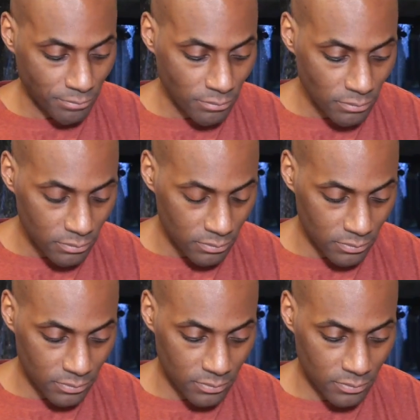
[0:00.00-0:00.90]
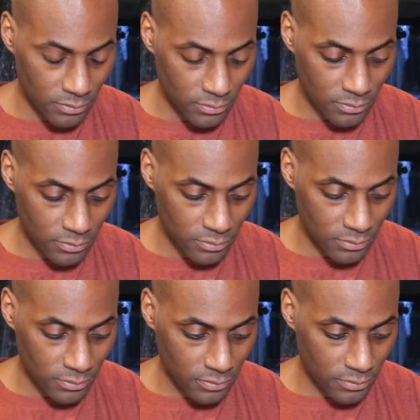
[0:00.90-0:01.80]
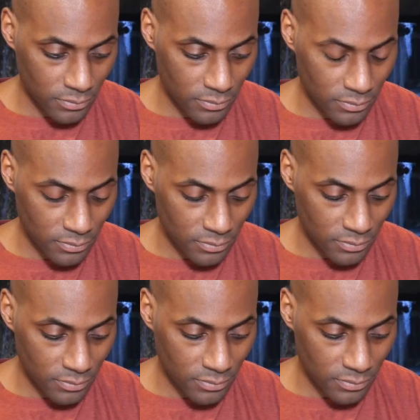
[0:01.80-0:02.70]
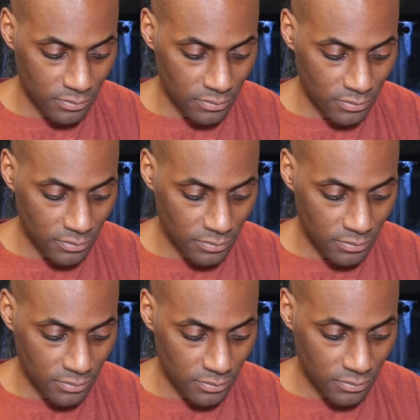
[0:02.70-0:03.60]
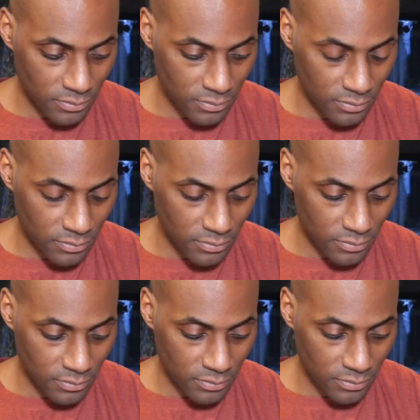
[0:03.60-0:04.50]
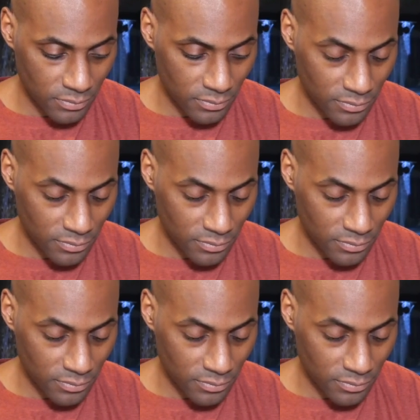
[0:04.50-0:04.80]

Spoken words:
(silence)